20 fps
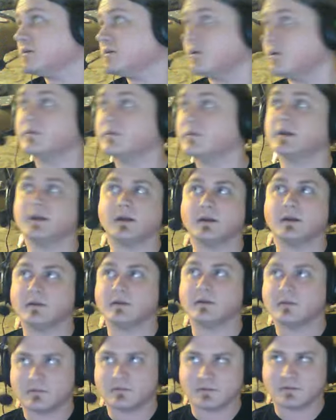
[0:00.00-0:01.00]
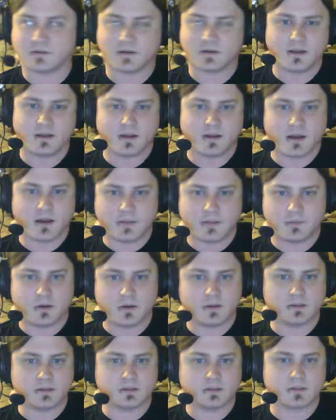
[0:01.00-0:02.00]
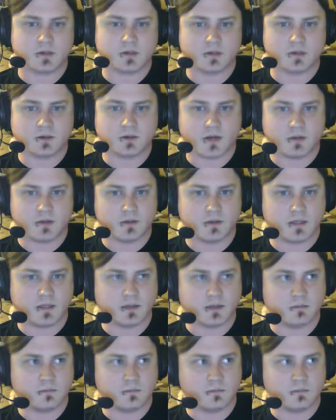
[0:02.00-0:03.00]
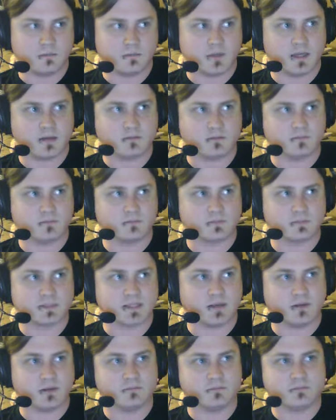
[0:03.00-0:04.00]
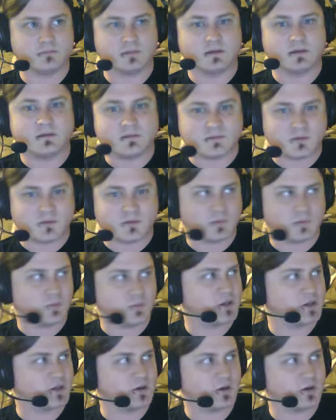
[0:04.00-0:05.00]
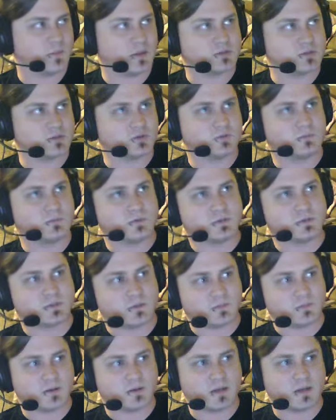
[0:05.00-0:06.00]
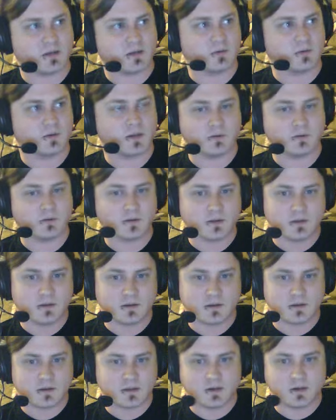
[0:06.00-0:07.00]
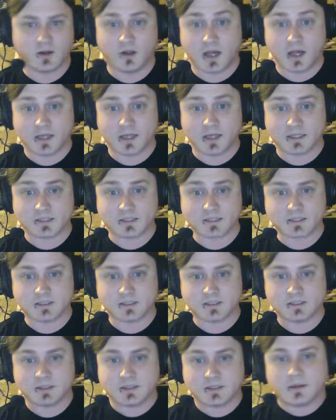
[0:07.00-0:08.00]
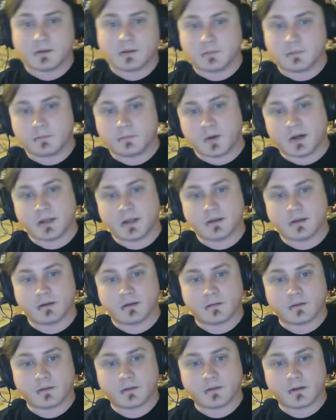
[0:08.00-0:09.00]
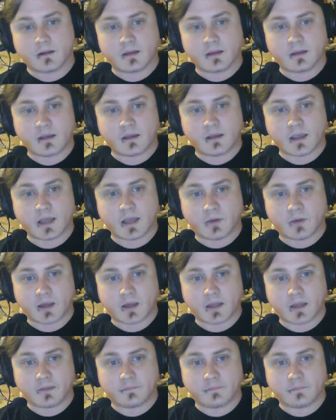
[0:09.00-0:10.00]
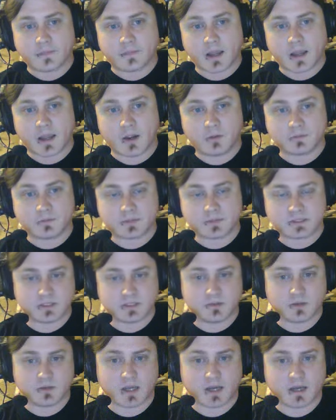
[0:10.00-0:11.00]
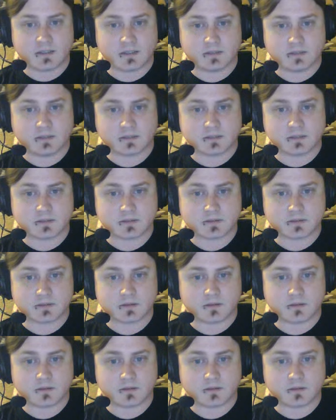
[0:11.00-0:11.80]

over here, I'd probably just turn around and like sell it or put it in our bedroom or something. I don't know, in all honesty. But anyway, I hope to see you guys,